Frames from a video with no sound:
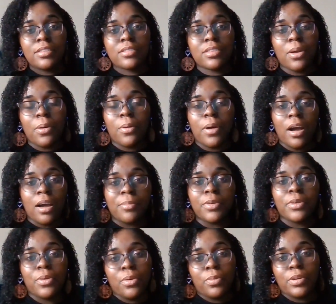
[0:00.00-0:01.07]
So I'm
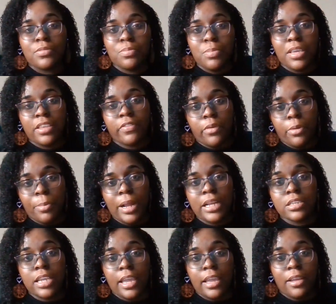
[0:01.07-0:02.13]
doing what's best for
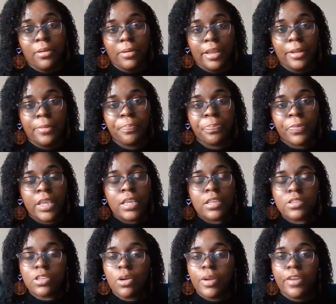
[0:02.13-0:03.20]
my child, okay?
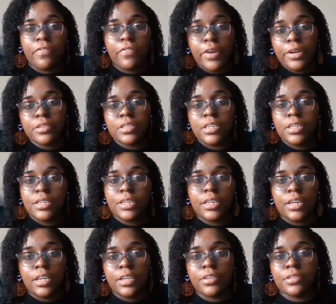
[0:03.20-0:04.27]
So at first he
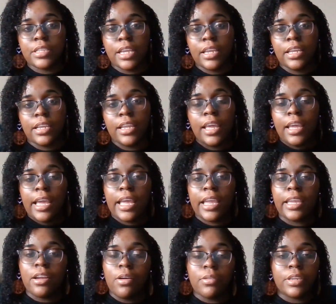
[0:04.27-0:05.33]
couldn't understand,
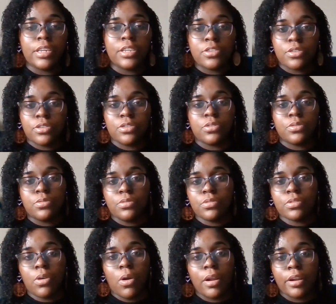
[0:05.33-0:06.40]
hey, go get your
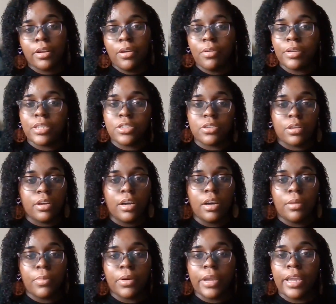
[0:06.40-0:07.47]
shoes. Carter, go get your
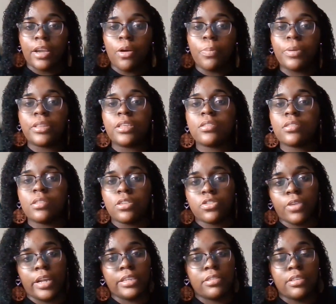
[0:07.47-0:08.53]
cup. Okay, go put this in the
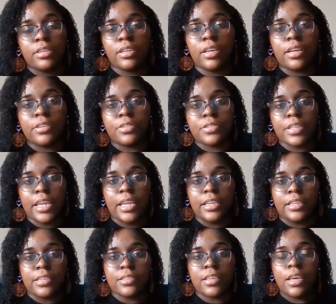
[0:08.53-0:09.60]
trash. He couldn't
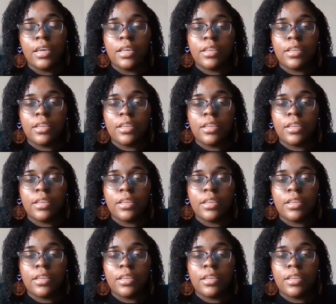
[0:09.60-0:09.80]
understand this.